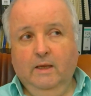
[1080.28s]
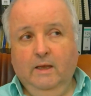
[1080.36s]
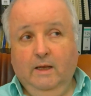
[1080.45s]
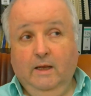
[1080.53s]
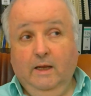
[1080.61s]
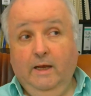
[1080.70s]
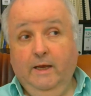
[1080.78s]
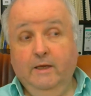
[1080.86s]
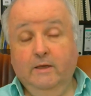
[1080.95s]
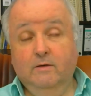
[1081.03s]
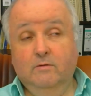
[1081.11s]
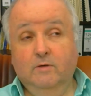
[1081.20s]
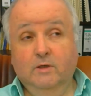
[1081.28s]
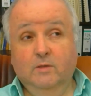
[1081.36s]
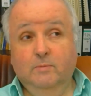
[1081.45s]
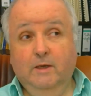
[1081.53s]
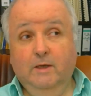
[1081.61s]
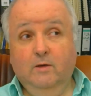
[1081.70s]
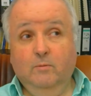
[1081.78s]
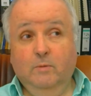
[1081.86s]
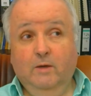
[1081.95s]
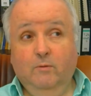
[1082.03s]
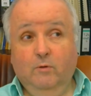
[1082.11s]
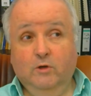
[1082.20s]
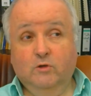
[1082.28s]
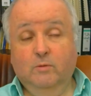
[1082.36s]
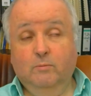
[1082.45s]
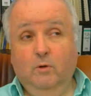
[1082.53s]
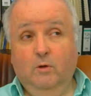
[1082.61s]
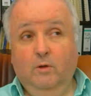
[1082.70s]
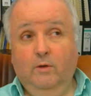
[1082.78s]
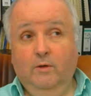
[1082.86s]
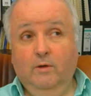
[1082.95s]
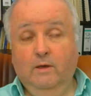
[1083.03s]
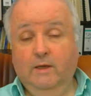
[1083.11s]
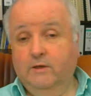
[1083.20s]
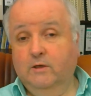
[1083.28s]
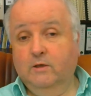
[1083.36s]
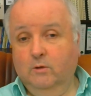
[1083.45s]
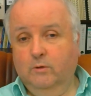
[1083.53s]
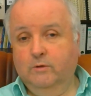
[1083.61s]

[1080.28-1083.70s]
I recommended in my workshop on Letting Go is